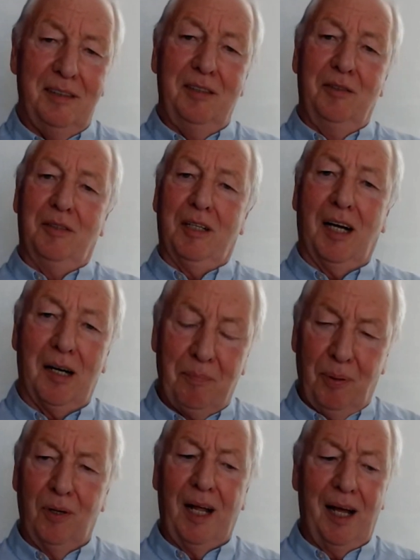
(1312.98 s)
you to kind of
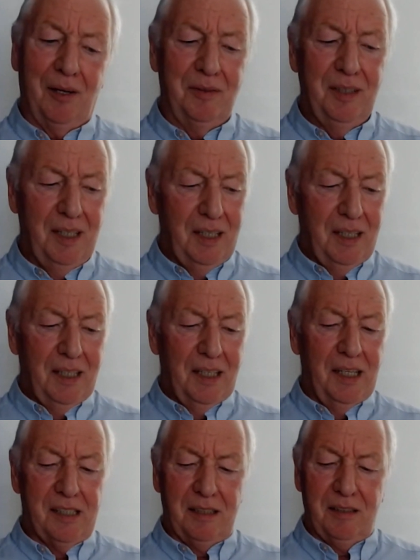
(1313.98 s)
pull out
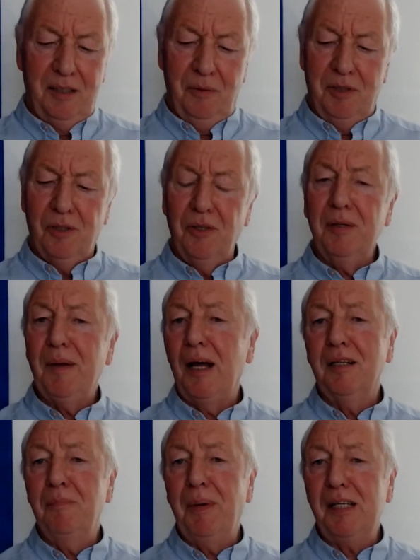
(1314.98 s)
is you were talking
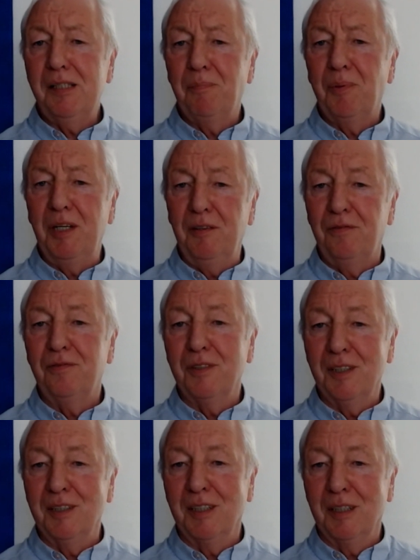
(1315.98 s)
about the best brief.
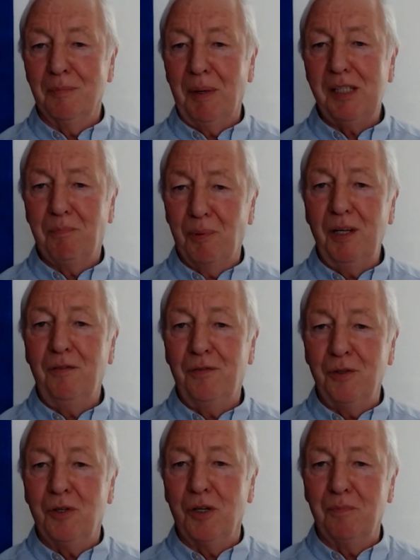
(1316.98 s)
The best brief
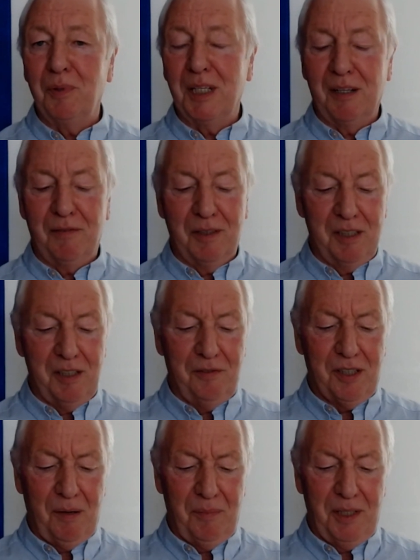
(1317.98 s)
you could be given is if
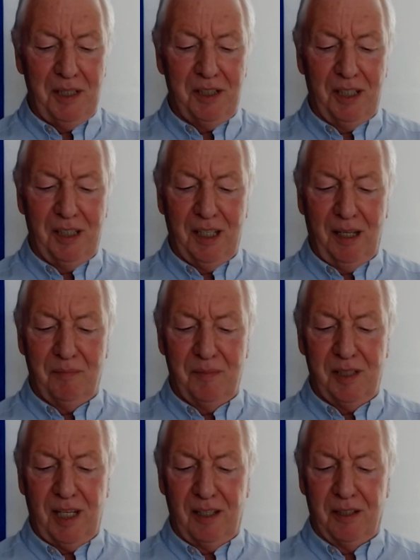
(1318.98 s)
somebody turned up
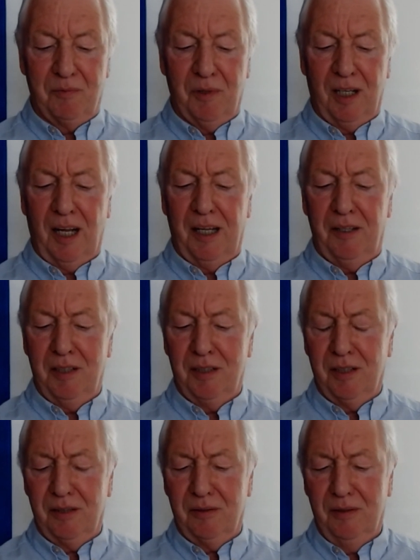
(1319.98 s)
and said, look, what I'd like you to
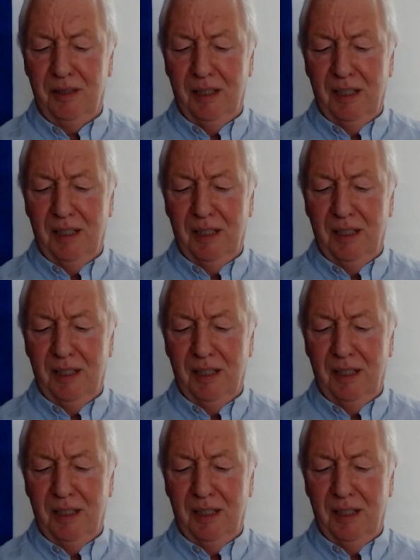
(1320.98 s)
do